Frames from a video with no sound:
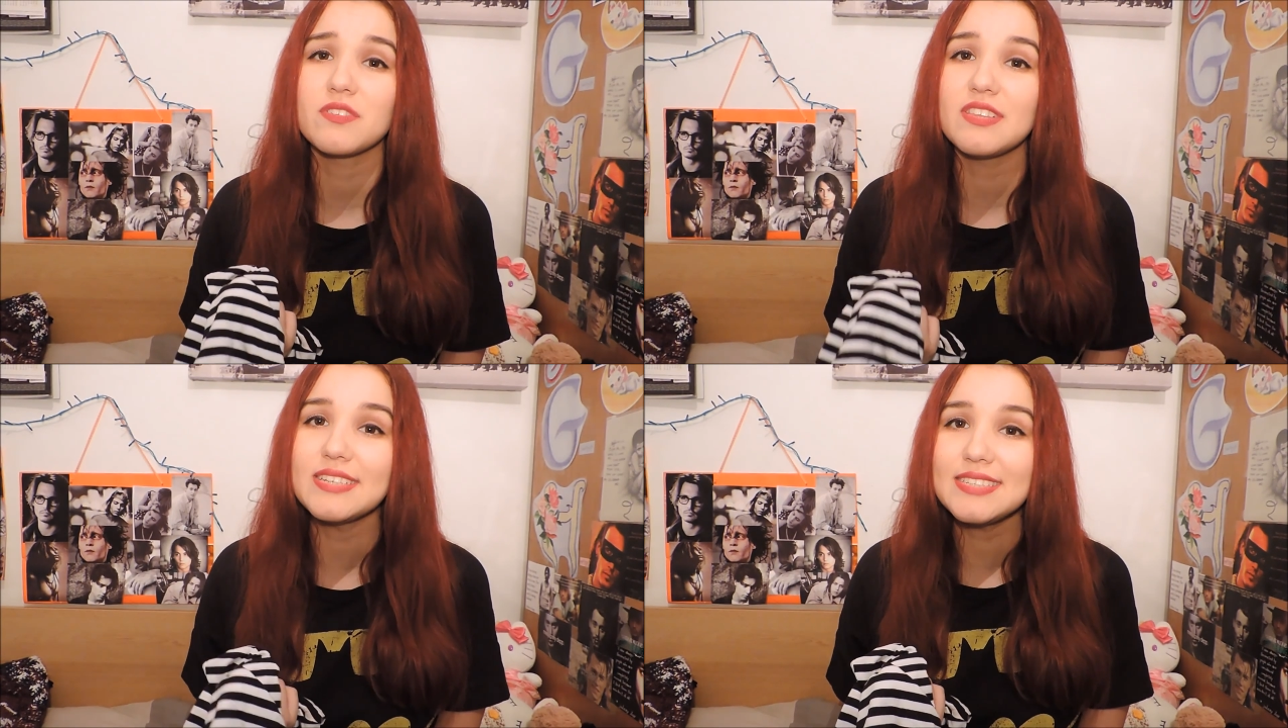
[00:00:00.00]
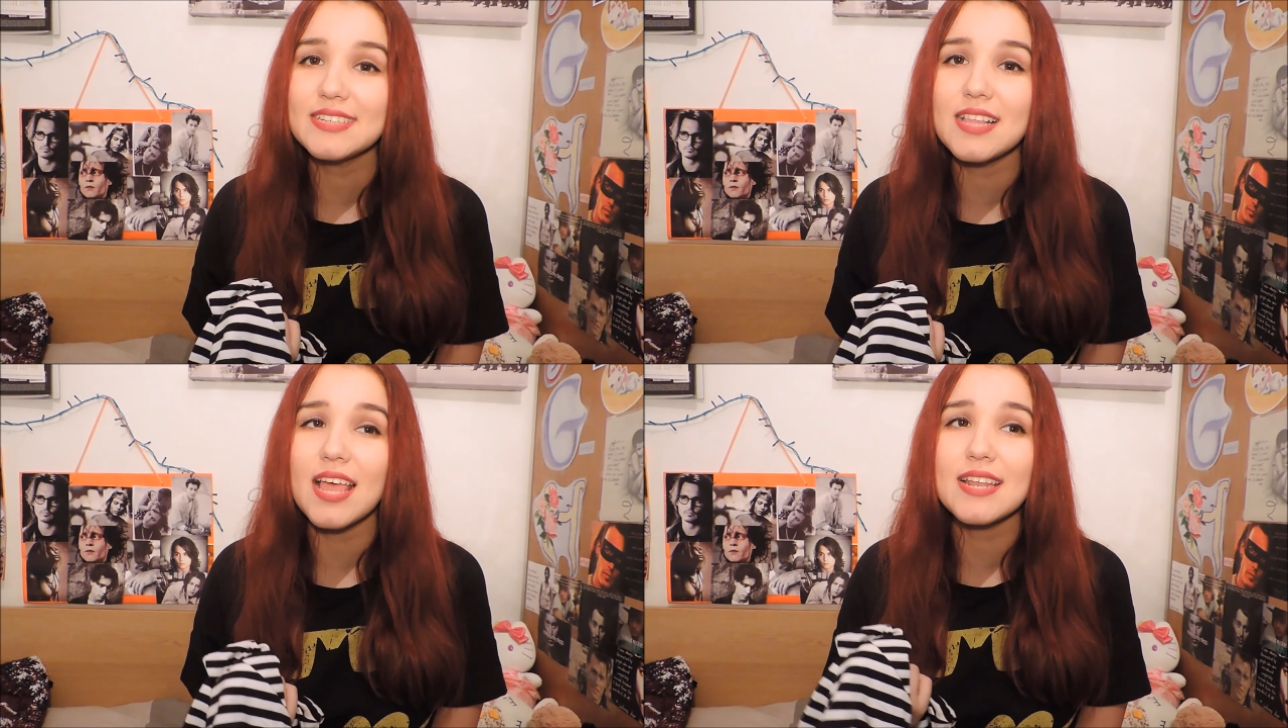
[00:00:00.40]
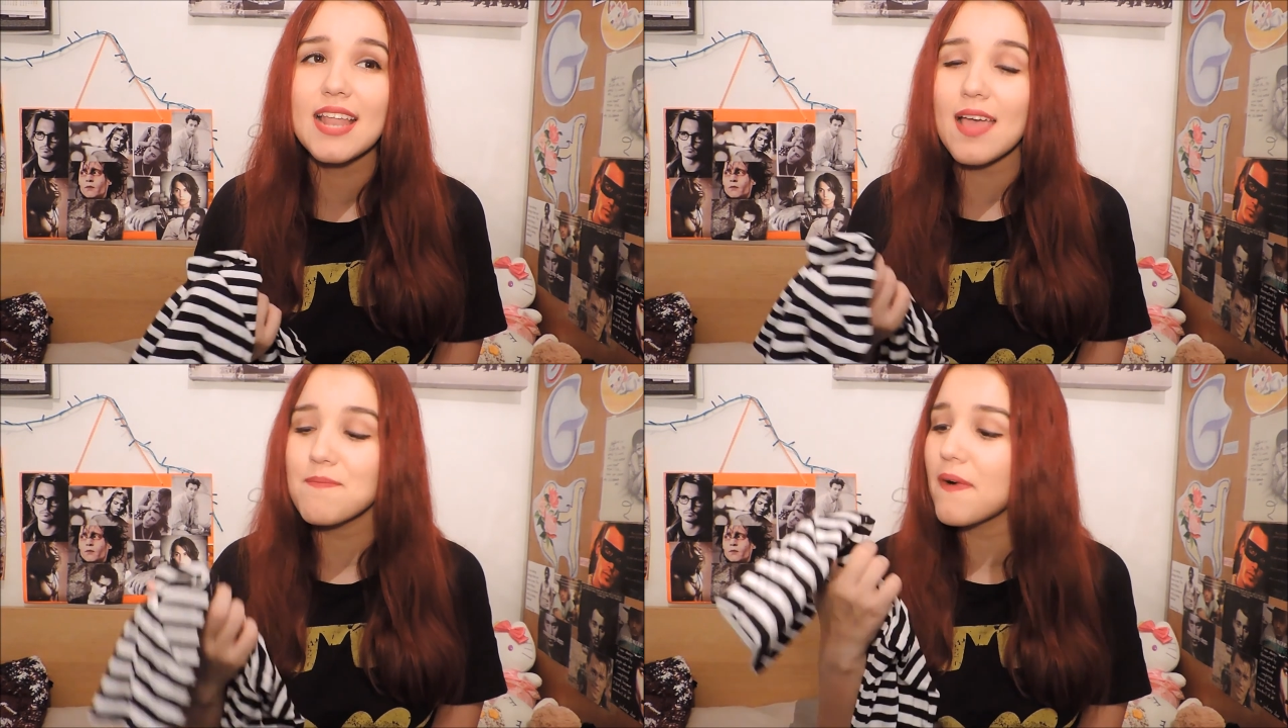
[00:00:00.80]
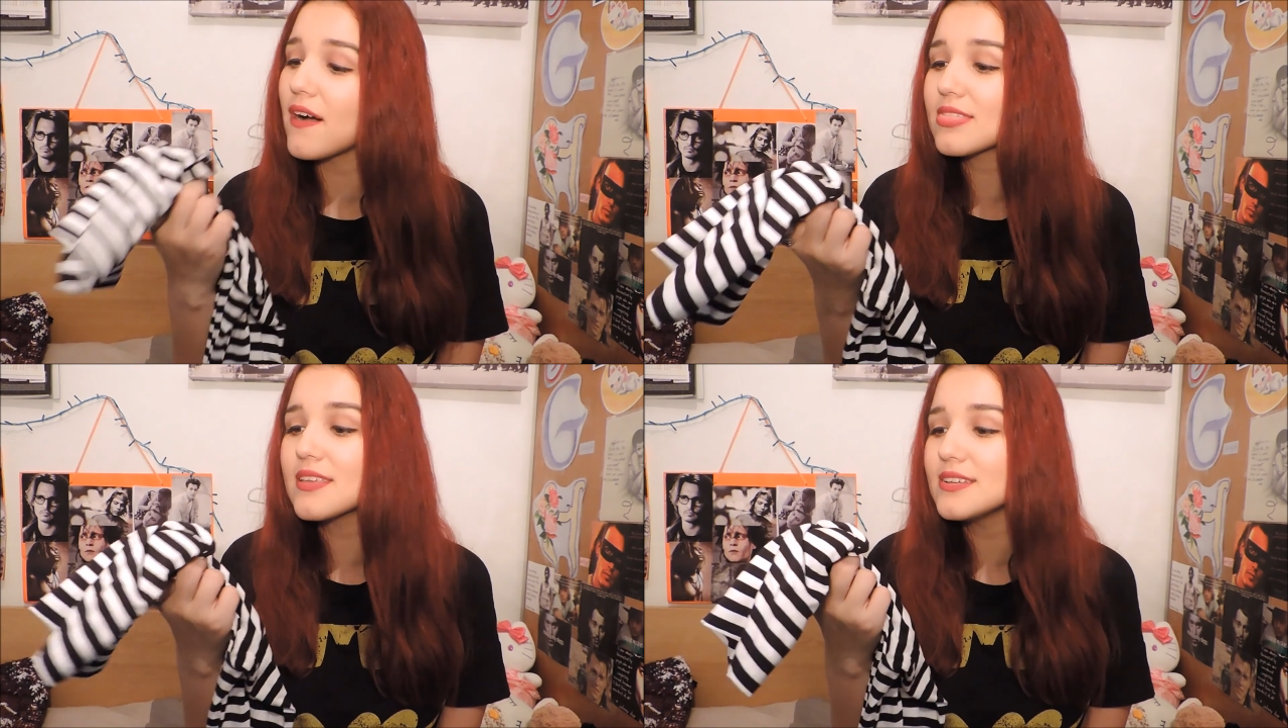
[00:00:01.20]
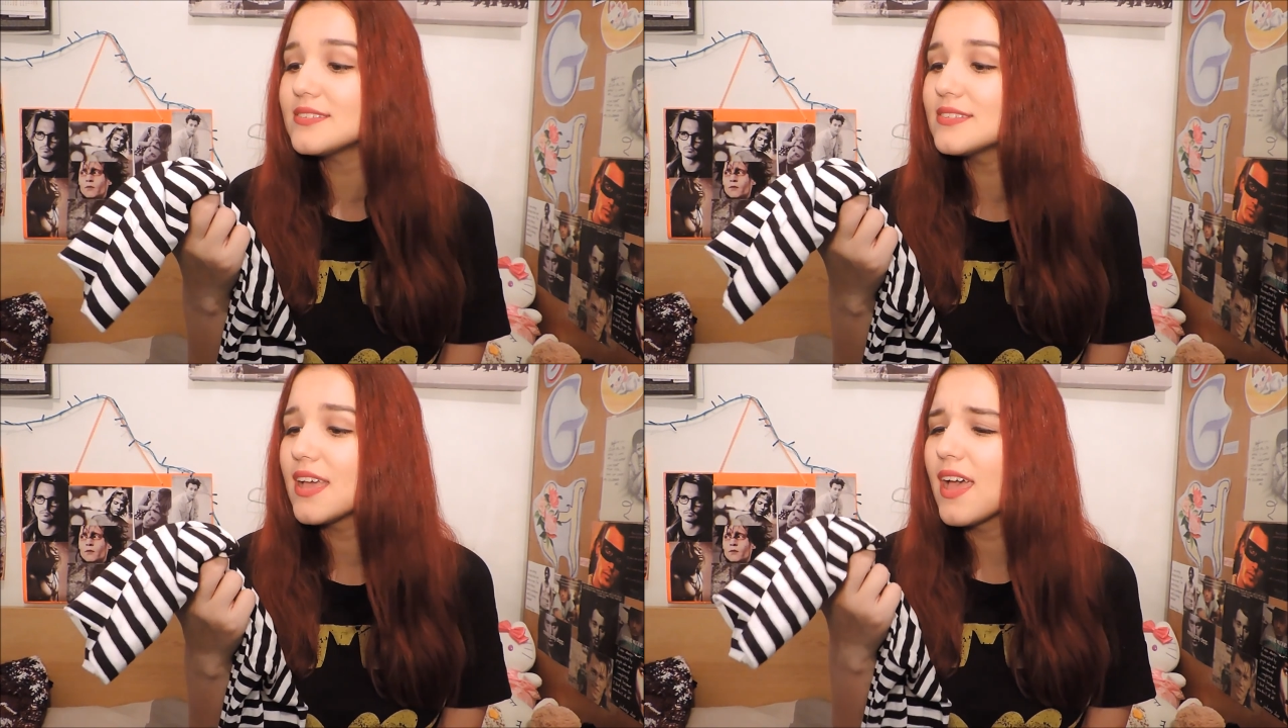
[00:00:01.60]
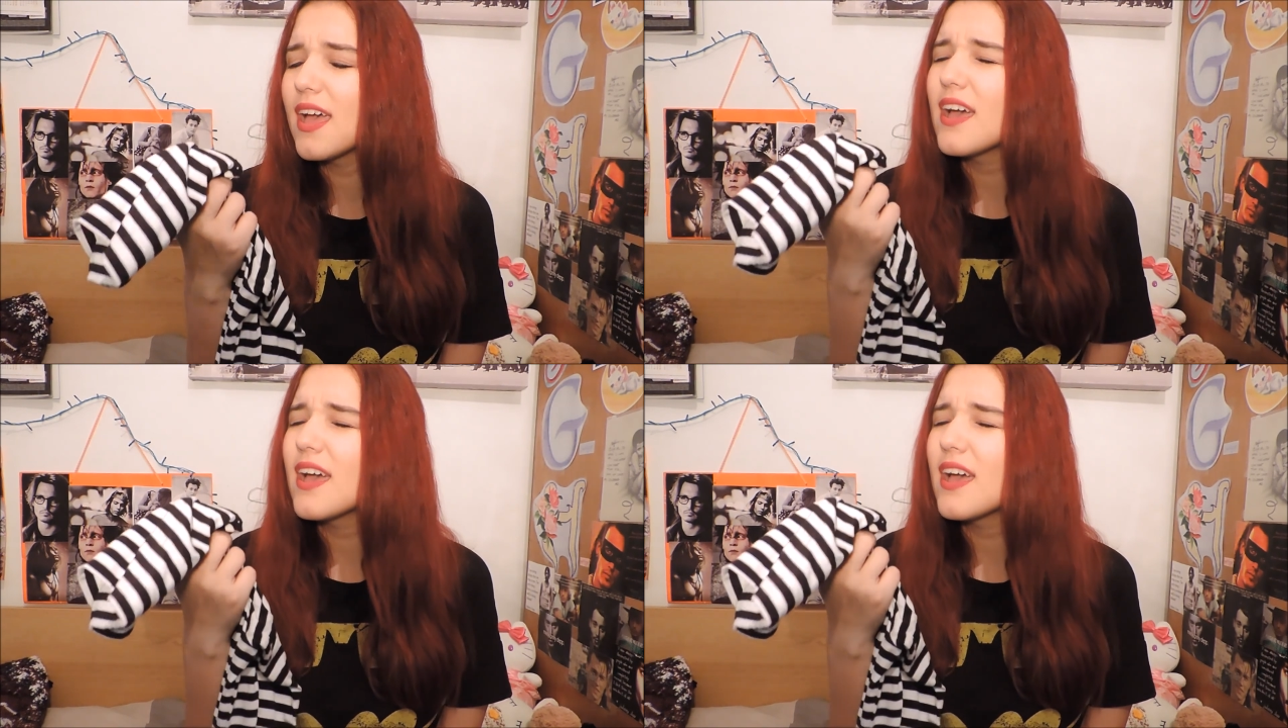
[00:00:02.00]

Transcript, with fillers: was little and I bought this